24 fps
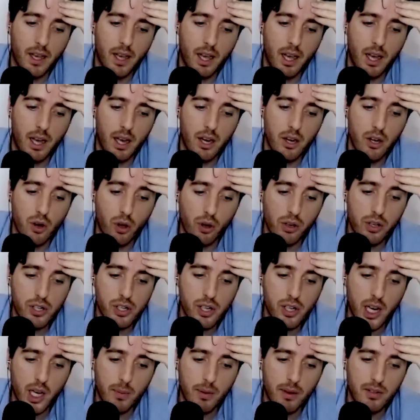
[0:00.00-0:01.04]

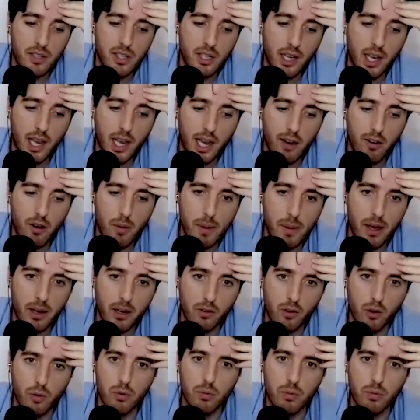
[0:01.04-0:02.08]
non-psychopaths to care about
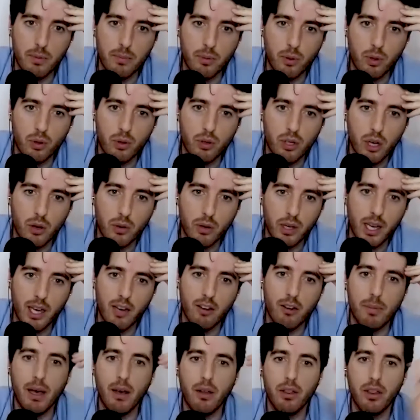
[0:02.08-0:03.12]
a group of people who don't
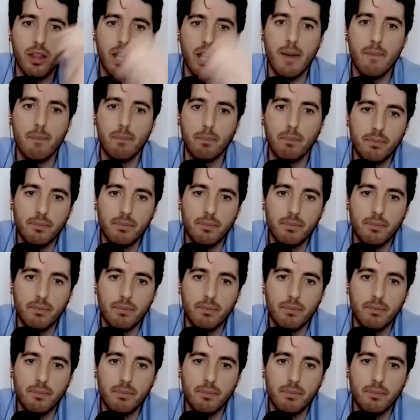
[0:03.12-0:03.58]
care about them.